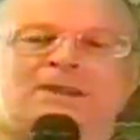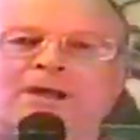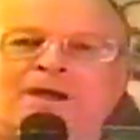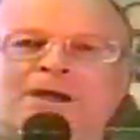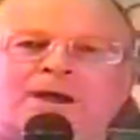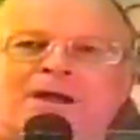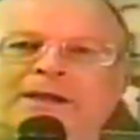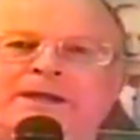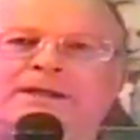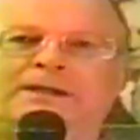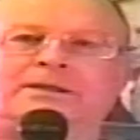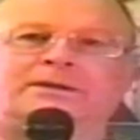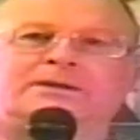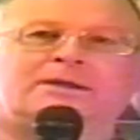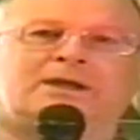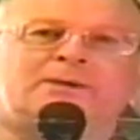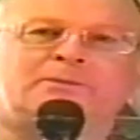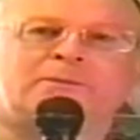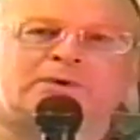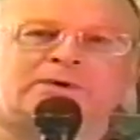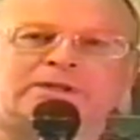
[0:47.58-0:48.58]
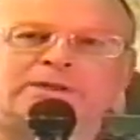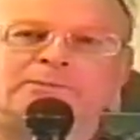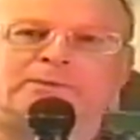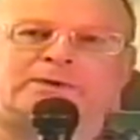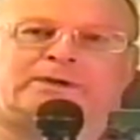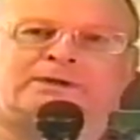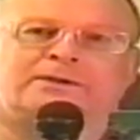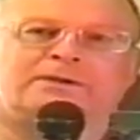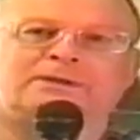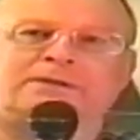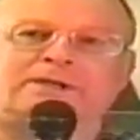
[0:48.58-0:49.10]
Hi, I'm Marty
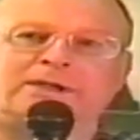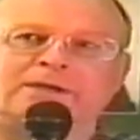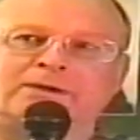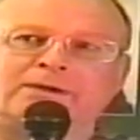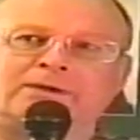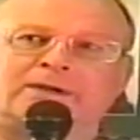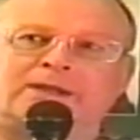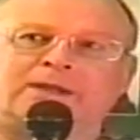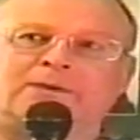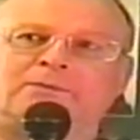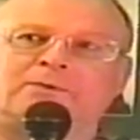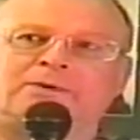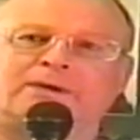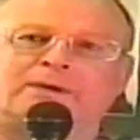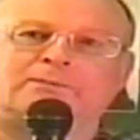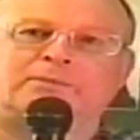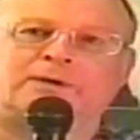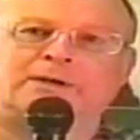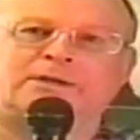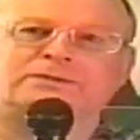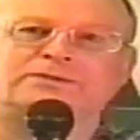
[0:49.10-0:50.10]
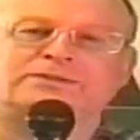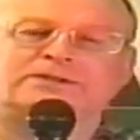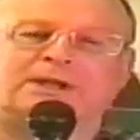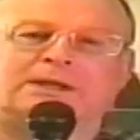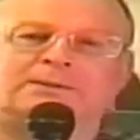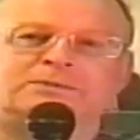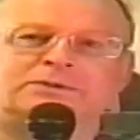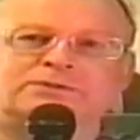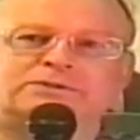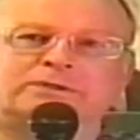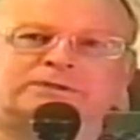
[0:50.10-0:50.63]
Brown here, and we're at Brown
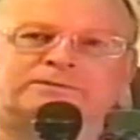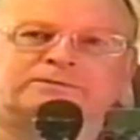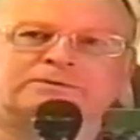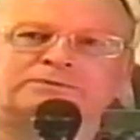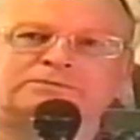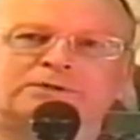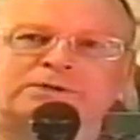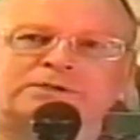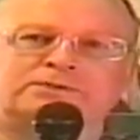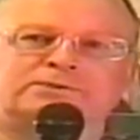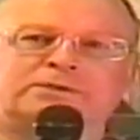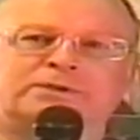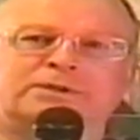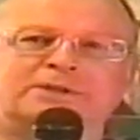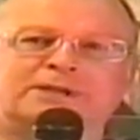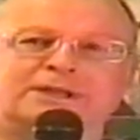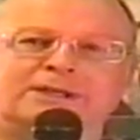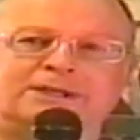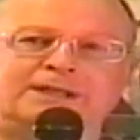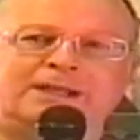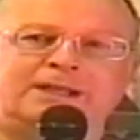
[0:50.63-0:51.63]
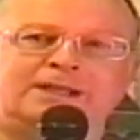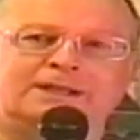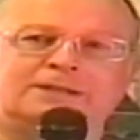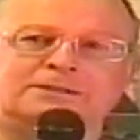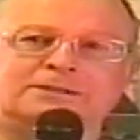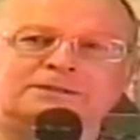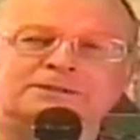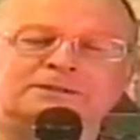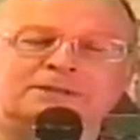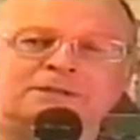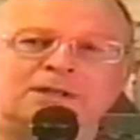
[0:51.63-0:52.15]
Snappy Service restaurant in
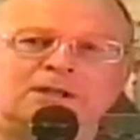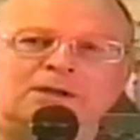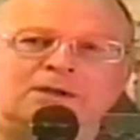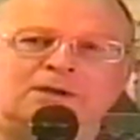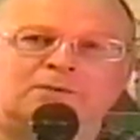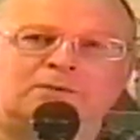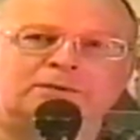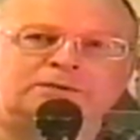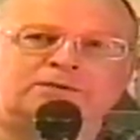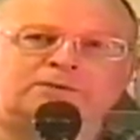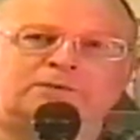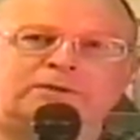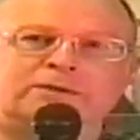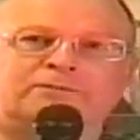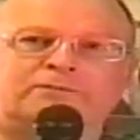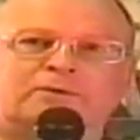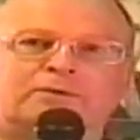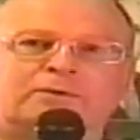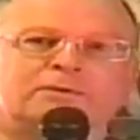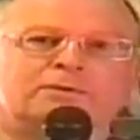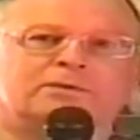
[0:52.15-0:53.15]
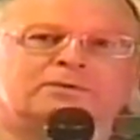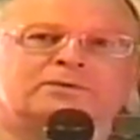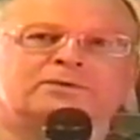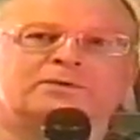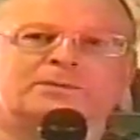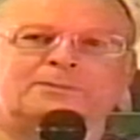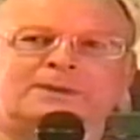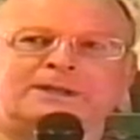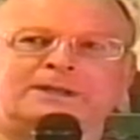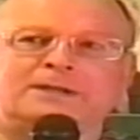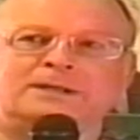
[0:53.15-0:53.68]
Canton, 124 North
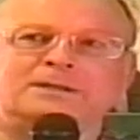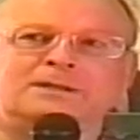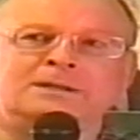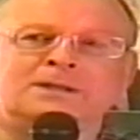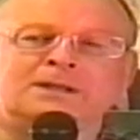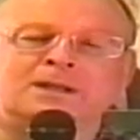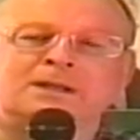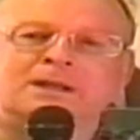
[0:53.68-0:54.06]
Main.